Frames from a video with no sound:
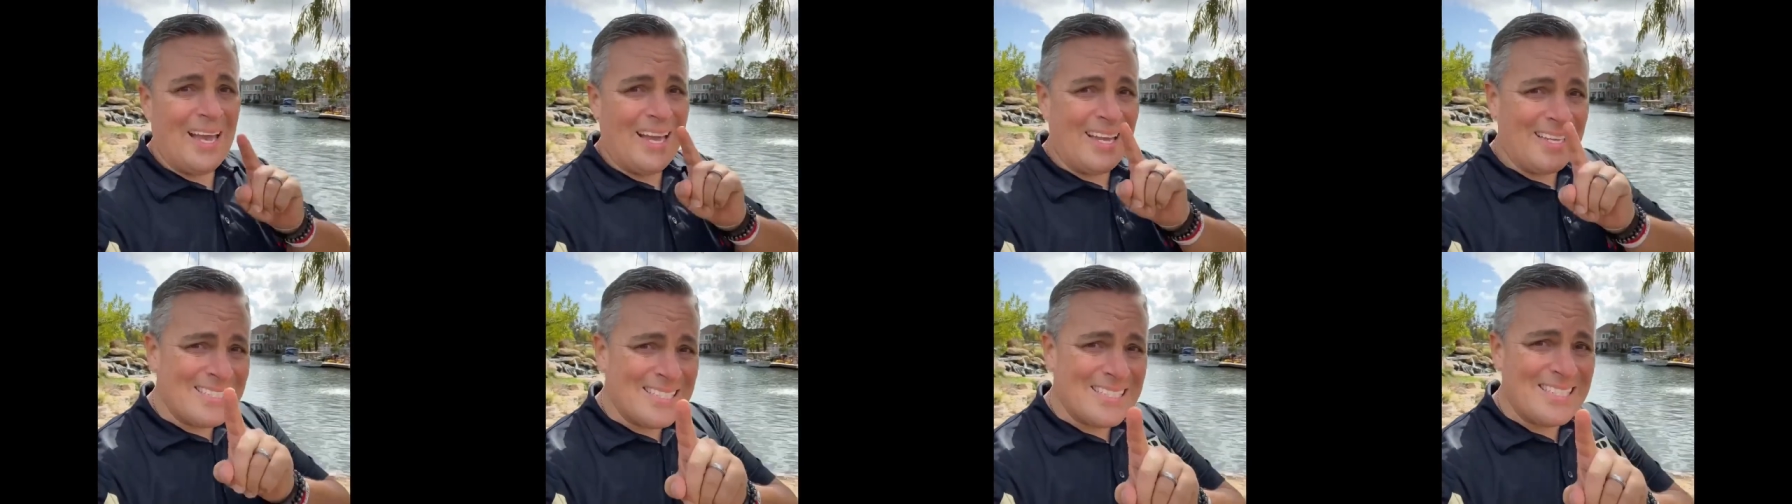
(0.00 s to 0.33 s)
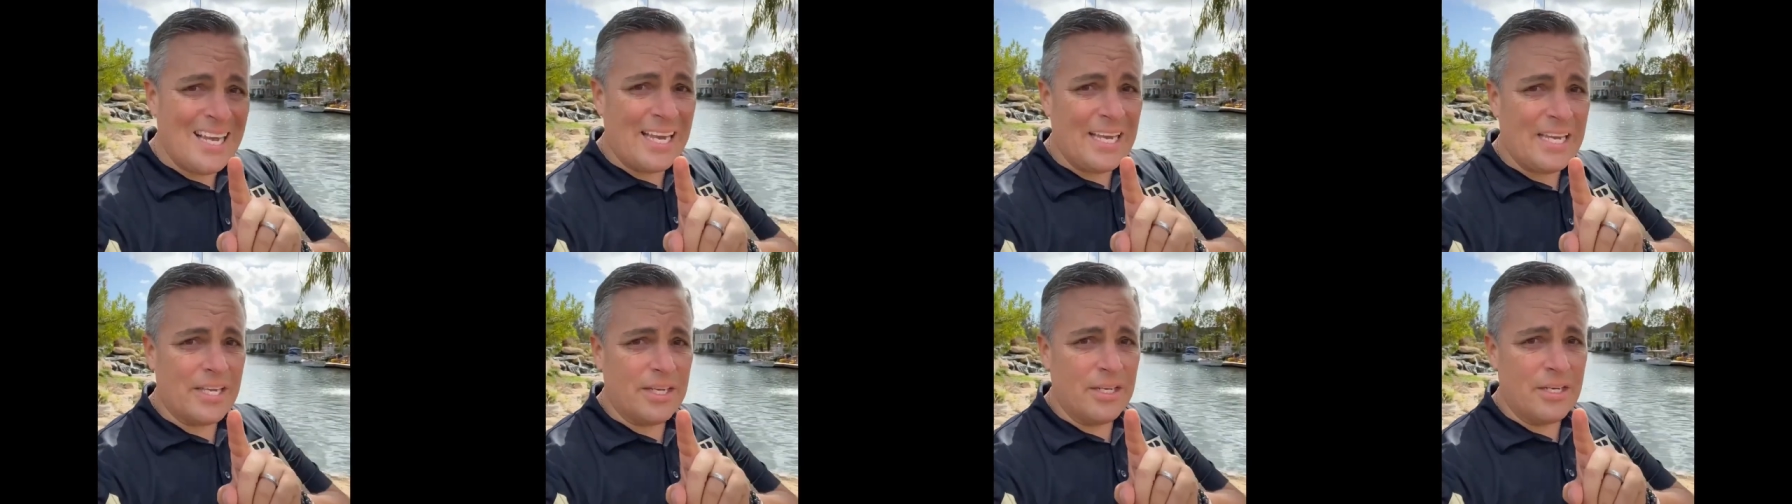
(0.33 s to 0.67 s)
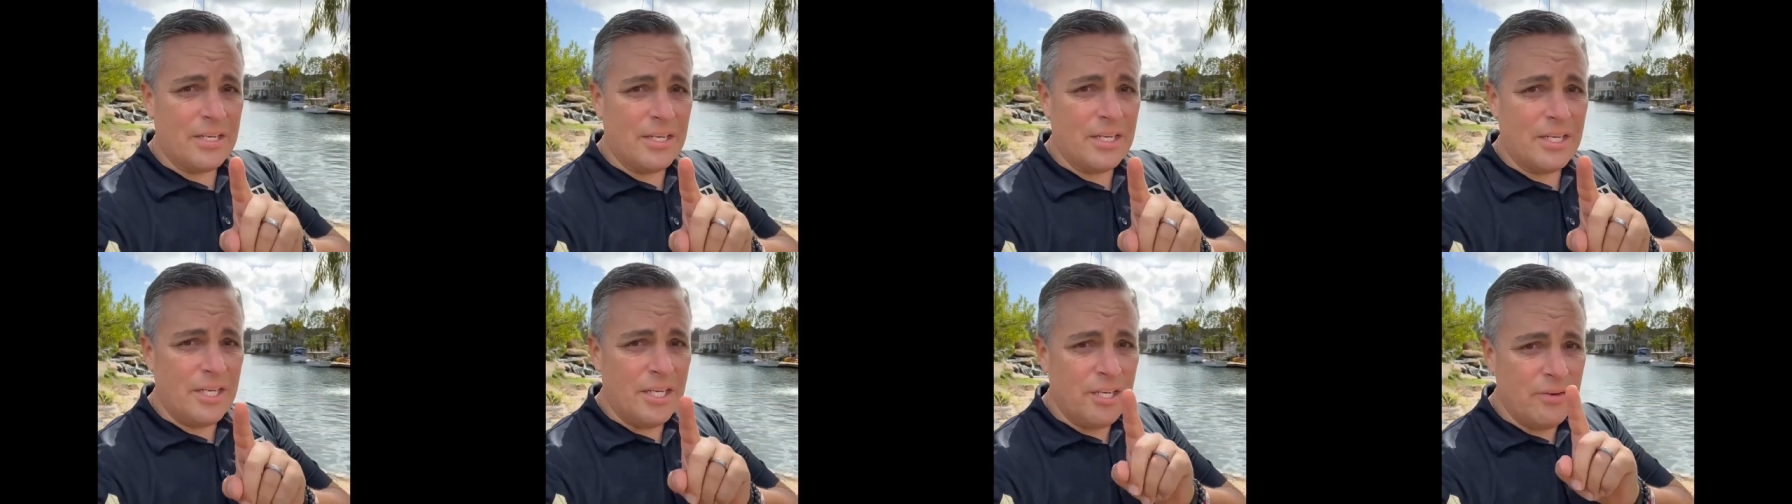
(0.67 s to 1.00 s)
And
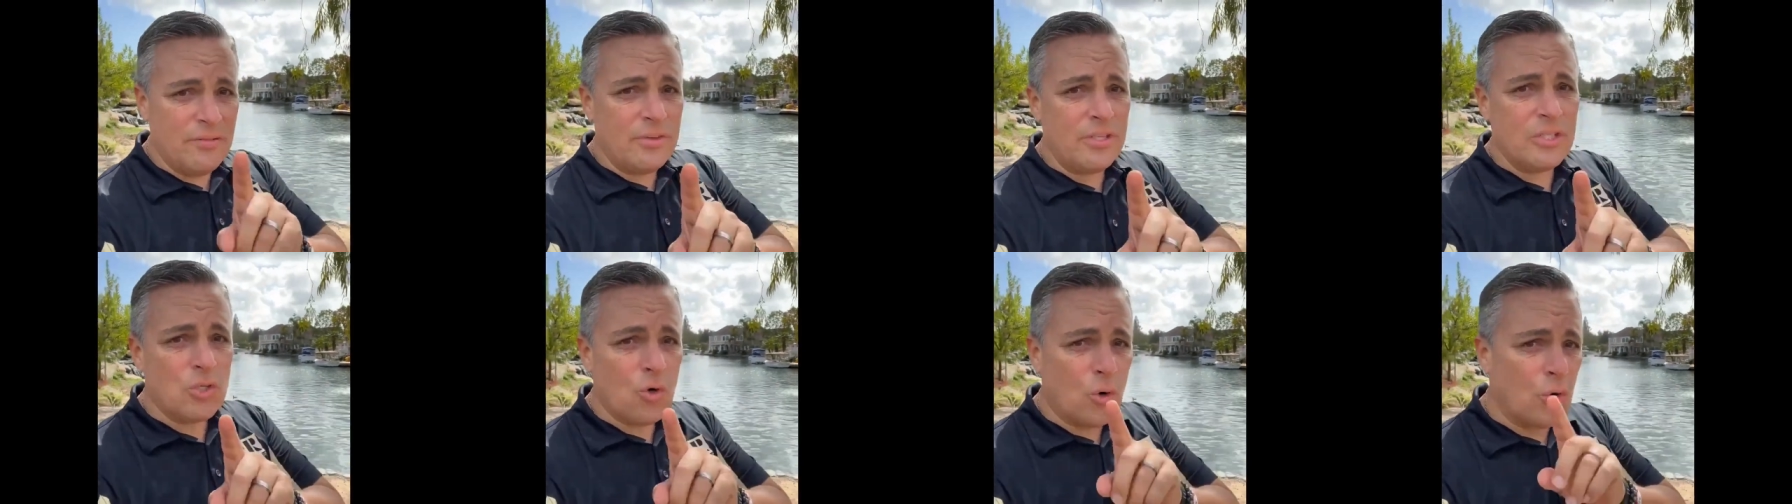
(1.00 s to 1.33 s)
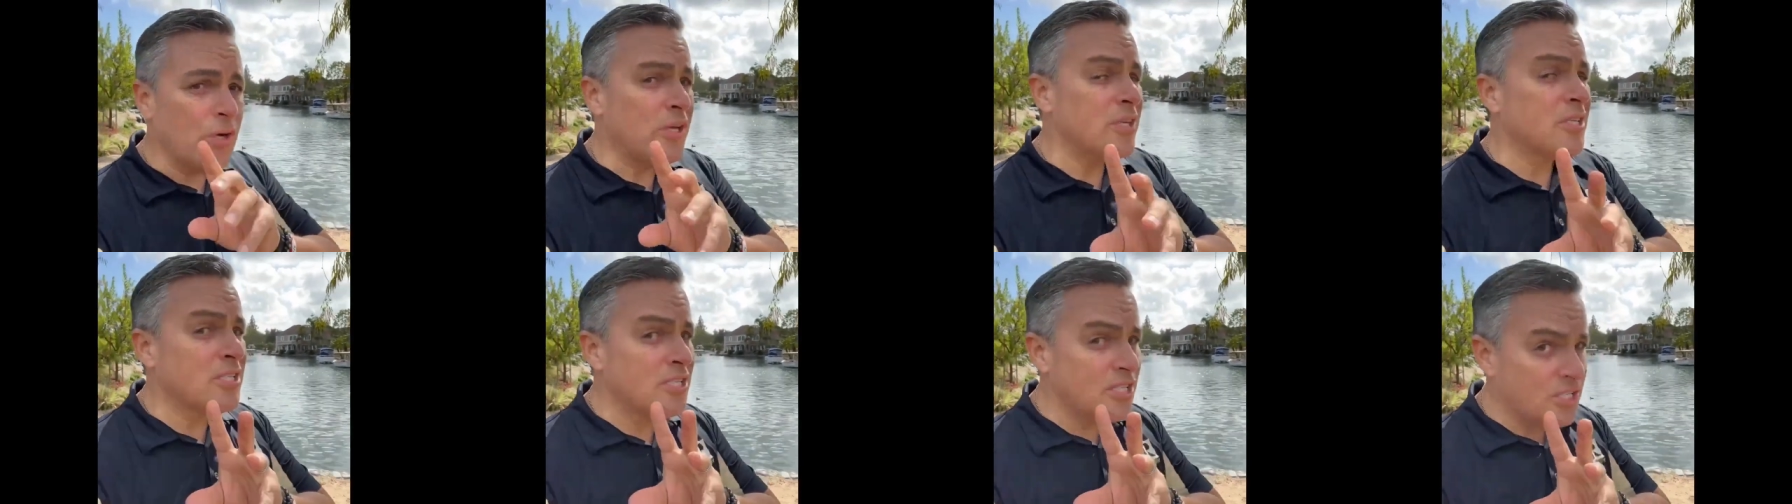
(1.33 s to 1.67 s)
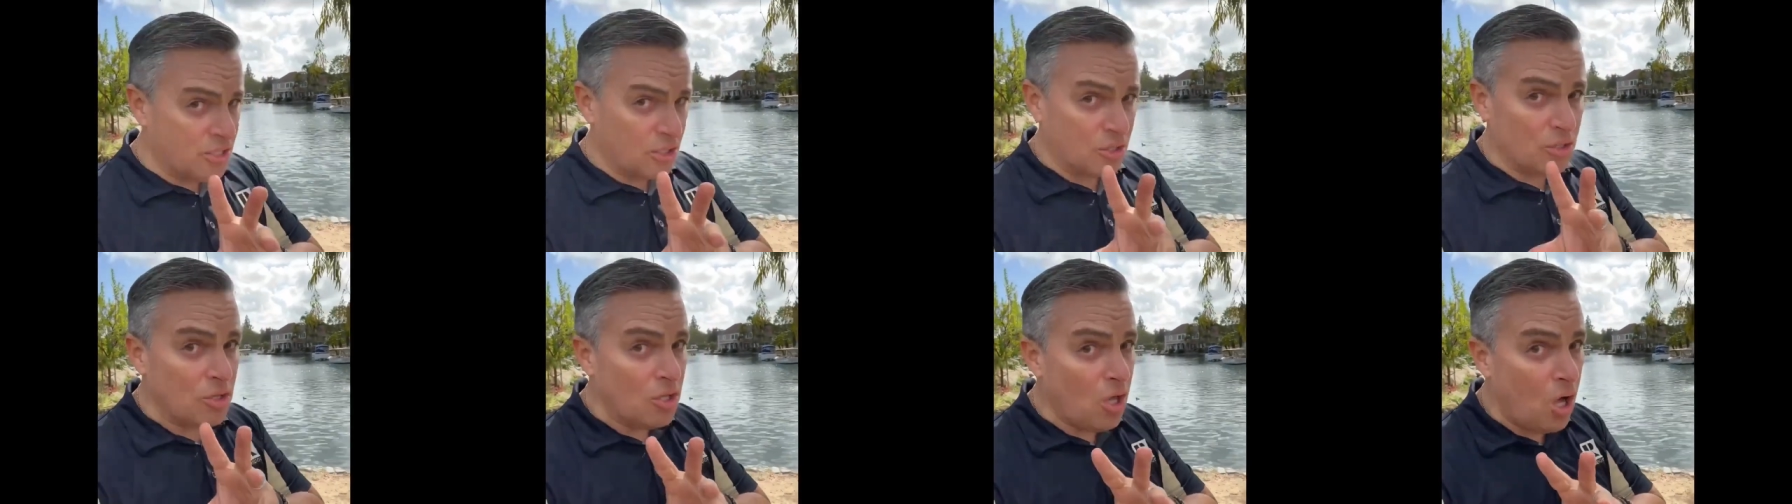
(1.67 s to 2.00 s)
second, inventory is
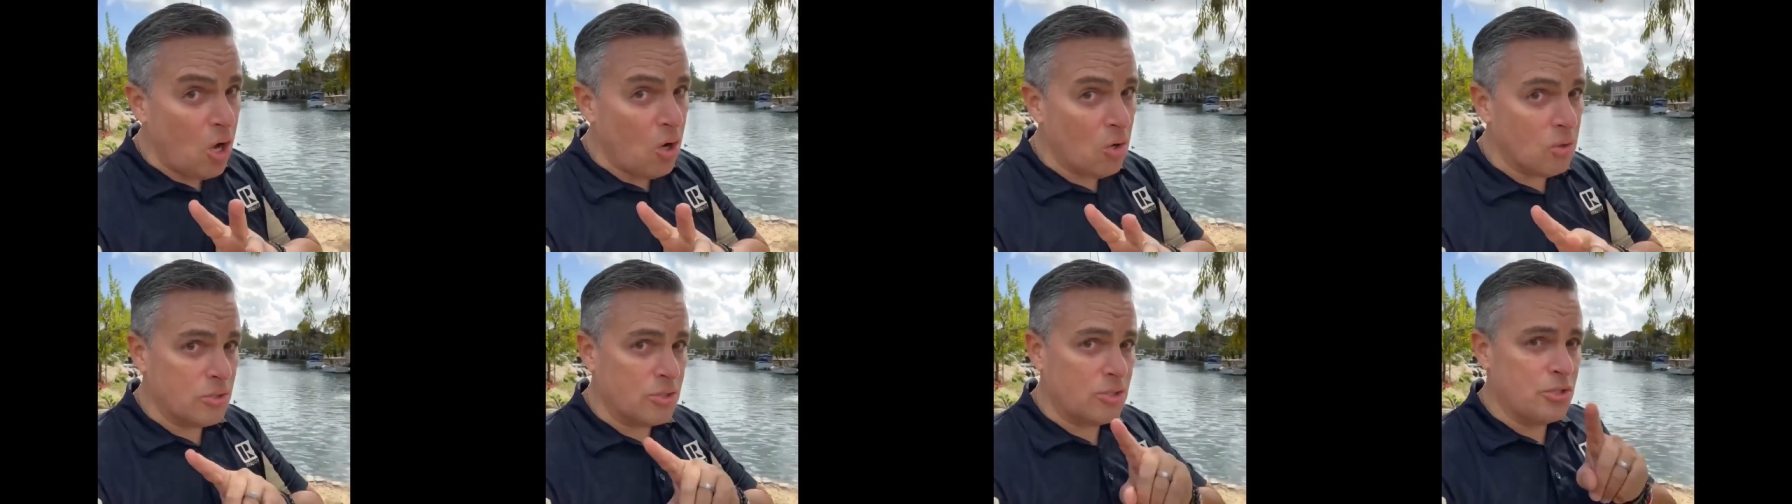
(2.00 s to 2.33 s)
still low,